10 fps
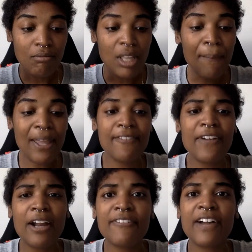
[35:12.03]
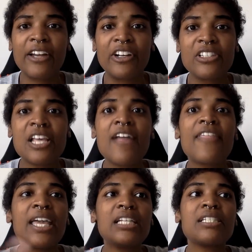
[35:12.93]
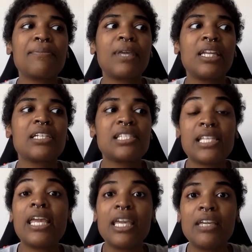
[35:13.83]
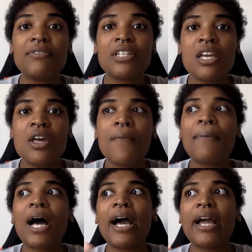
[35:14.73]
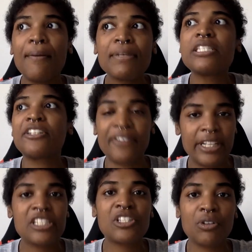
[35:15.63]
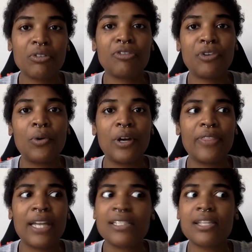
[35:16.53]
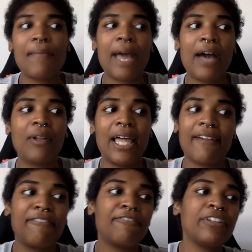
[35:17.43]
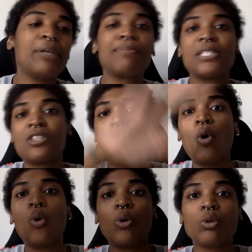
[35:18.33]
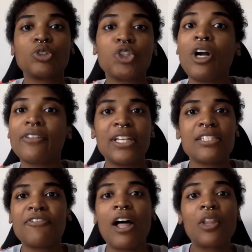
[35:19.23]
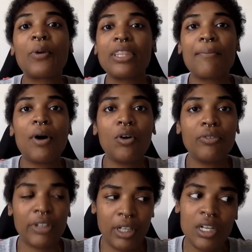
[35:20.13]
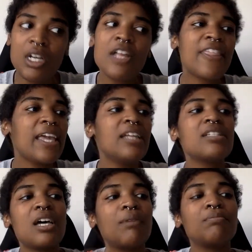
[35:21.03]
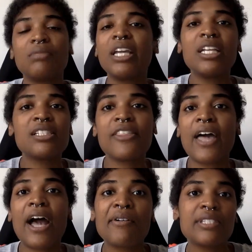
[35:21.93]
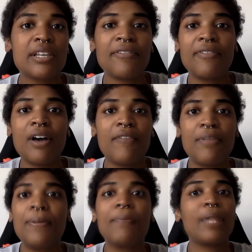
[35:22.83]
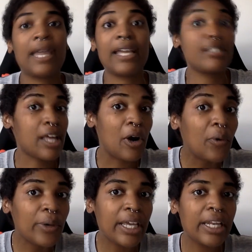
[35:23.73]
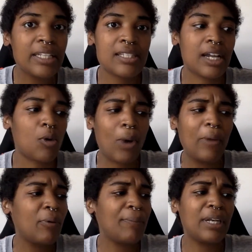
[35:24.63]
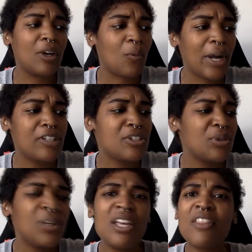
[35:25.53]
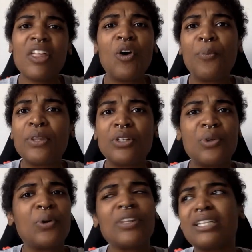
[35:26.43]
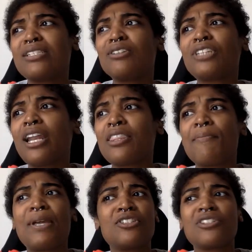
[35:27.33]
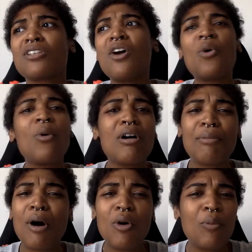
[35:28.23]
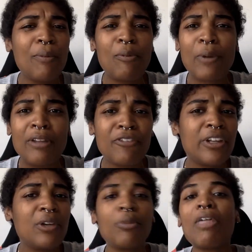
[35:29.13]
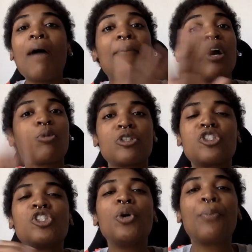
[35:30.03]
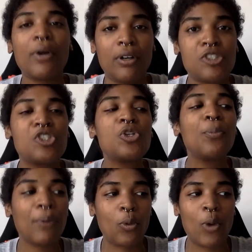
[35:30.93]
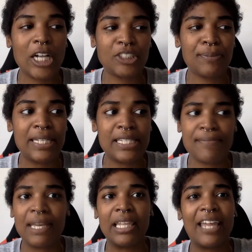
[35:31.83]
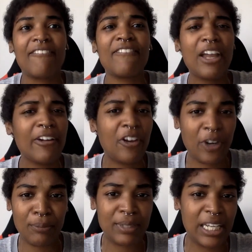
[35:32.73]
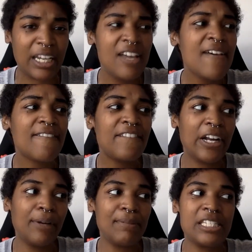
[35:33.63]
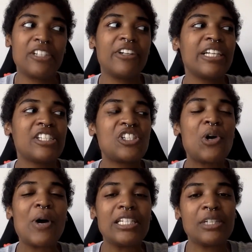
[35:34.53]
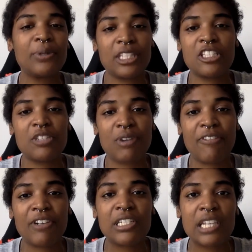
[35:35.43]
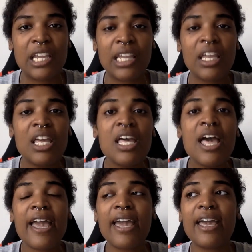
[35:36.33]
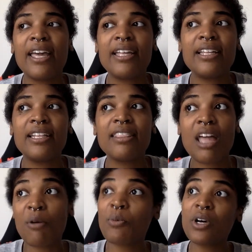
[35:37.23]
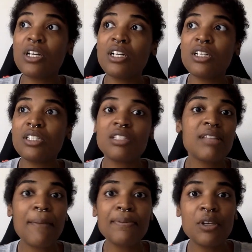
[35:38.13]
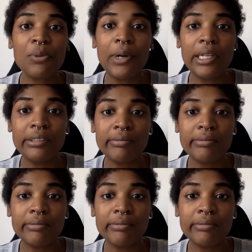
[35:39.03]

by the firefighters. They end up getting saved by a mysterious silver Ford that somehow like flips the whole truck that's following them over. They end up getting to the house of the people, I guess, that own it. It's like a white woman and a white dude. They open the door. They tell Jonathan Majors, welcome home. We've been waiting for you. That part was super, super Watchmen to me. Like, very cryptic, very mysterious. No idea what this is referencing. And that was episode one.